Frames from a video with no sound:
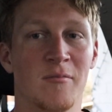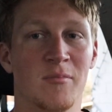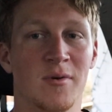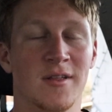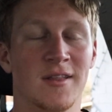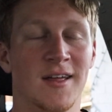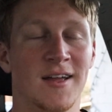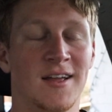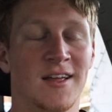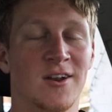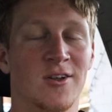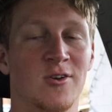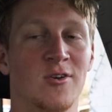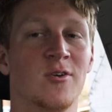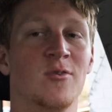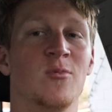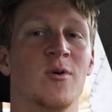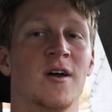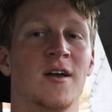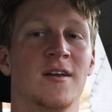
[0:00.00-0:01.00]
but like in a
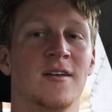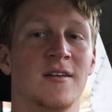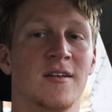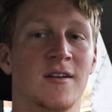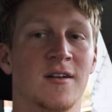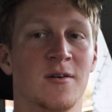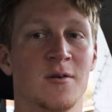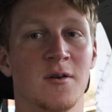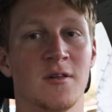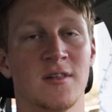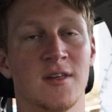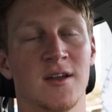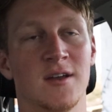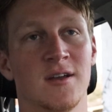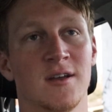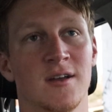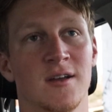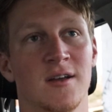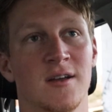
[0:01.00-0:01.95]
good way, because like